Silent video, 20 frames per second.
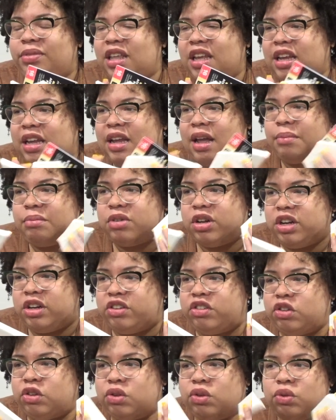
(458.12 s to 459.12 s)
thinking I'm
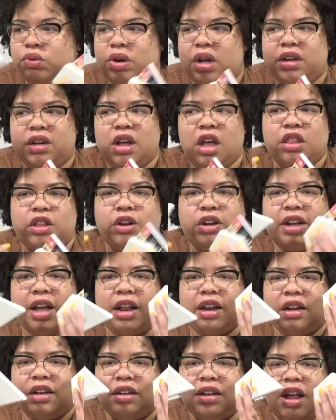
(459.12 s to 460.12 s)
gonna do another
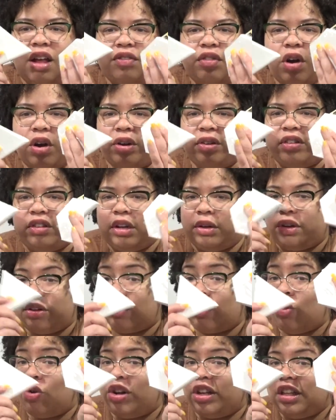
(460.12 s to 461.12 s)
kind of love art
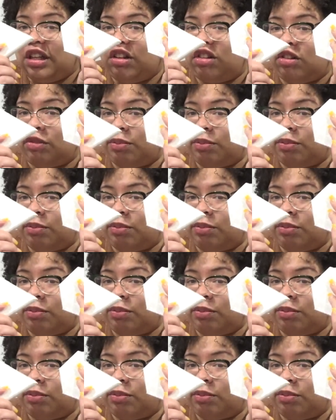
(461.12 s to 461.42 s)
series on these